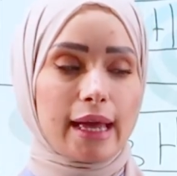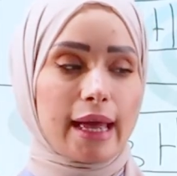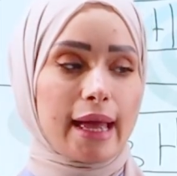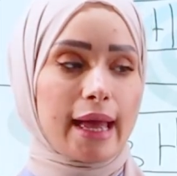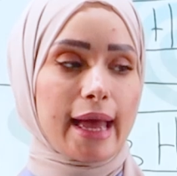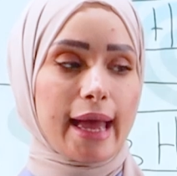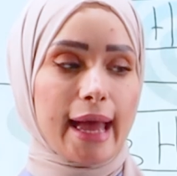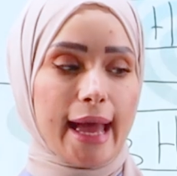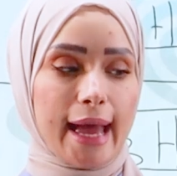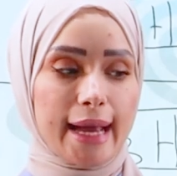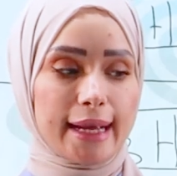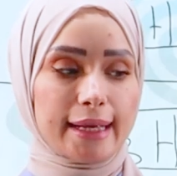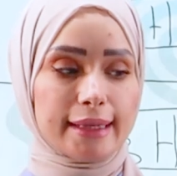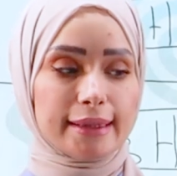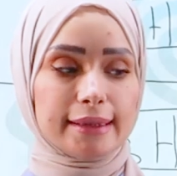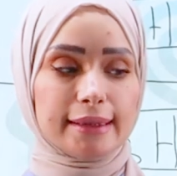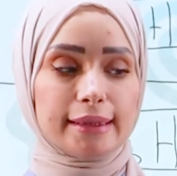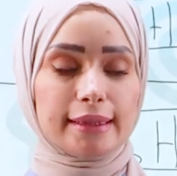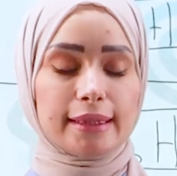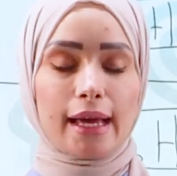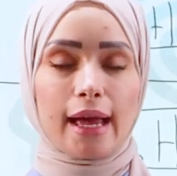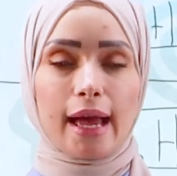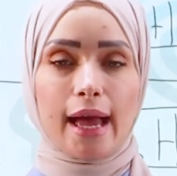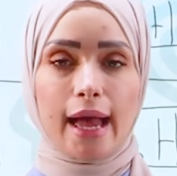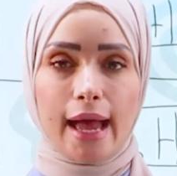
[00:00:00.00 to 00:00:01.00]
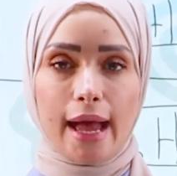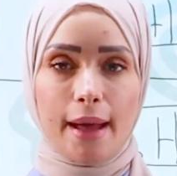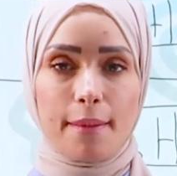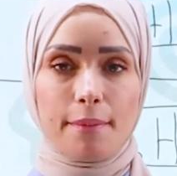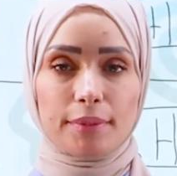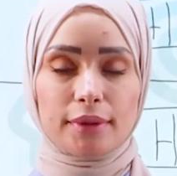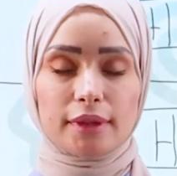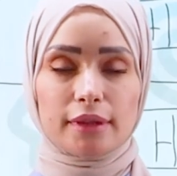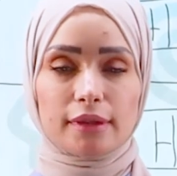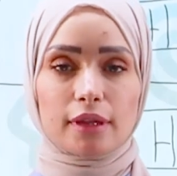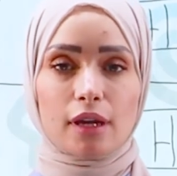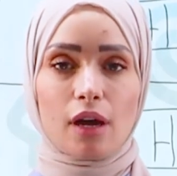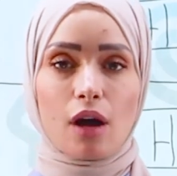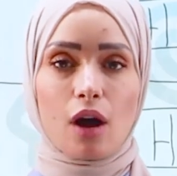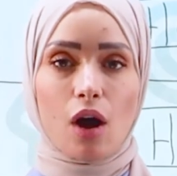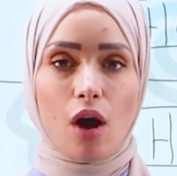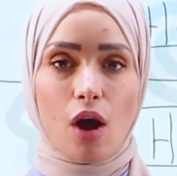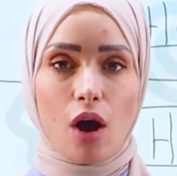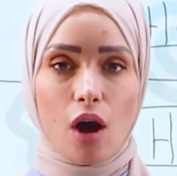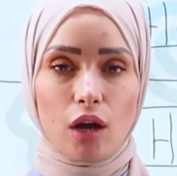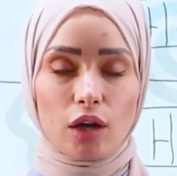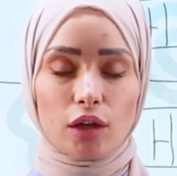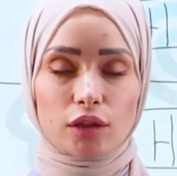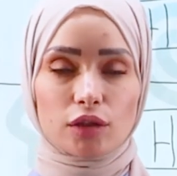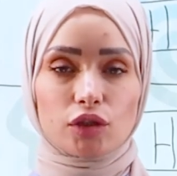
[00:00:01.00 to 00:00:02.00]
hex, hept,
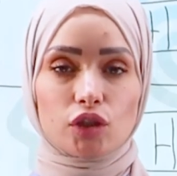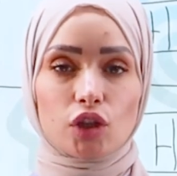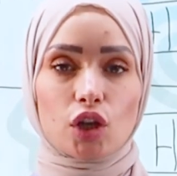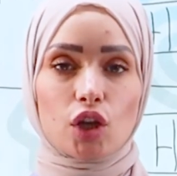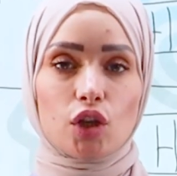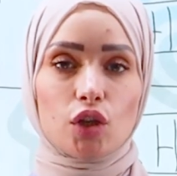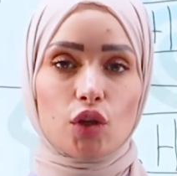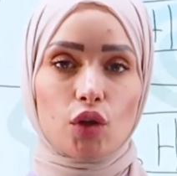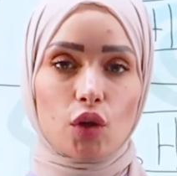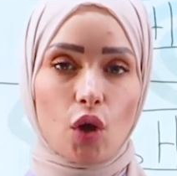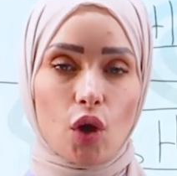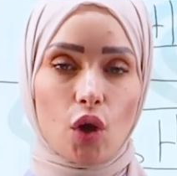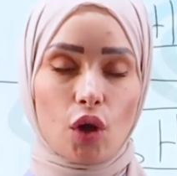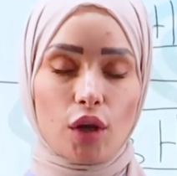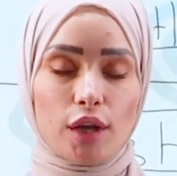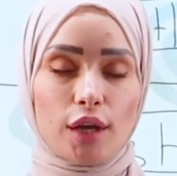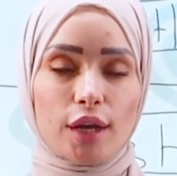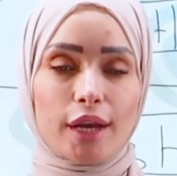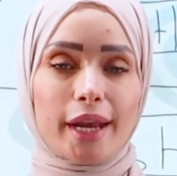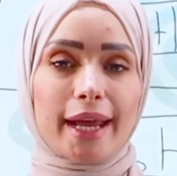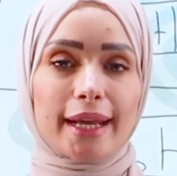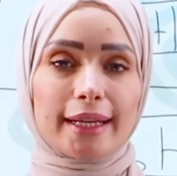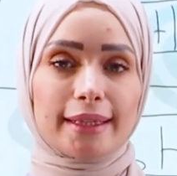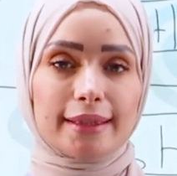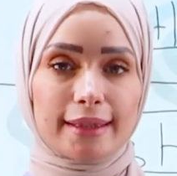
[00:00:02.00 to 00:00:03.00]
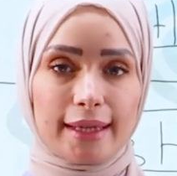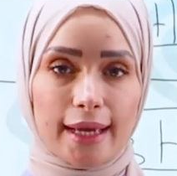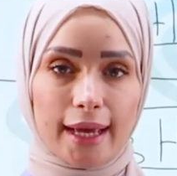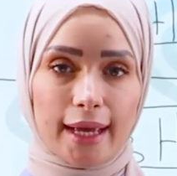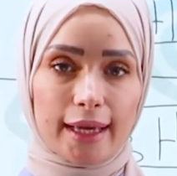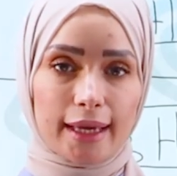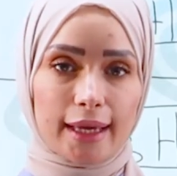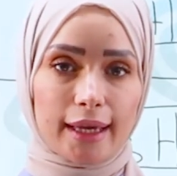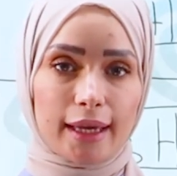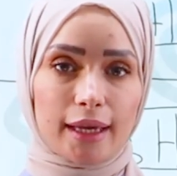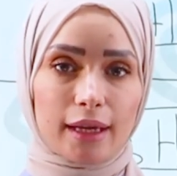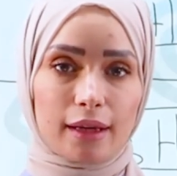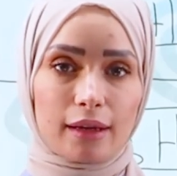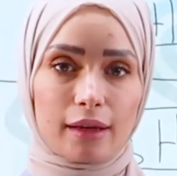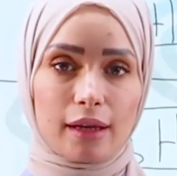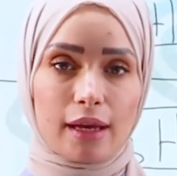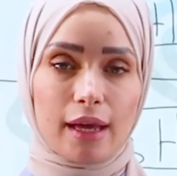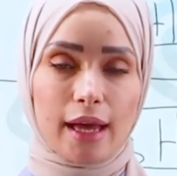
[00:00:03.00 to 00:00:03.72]
oct, non, dec.